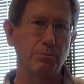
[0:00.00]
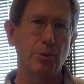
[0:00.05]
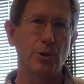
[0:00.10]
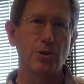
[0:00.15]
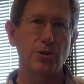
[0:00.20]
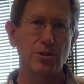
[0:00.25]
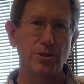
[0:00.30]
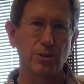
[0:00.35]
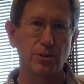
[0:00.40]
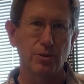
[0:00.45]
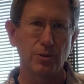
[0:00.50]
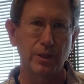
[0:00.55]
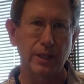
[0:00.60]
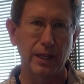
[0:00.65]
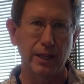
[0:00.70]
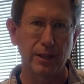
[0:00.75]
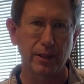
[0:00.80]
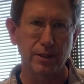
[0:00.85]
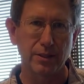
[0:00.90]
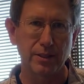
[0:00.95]
personal
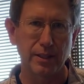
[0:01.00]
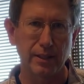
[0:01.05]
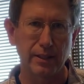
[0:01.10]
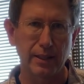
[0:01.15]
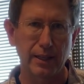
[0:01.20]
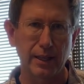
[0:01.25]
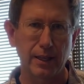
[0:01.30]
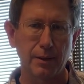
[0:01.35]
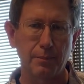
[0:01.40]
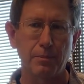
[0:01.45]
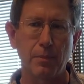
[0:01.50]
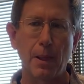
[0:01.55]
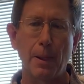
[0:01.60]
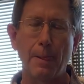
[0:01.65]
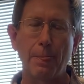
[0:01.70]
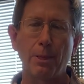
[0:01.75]
care to them,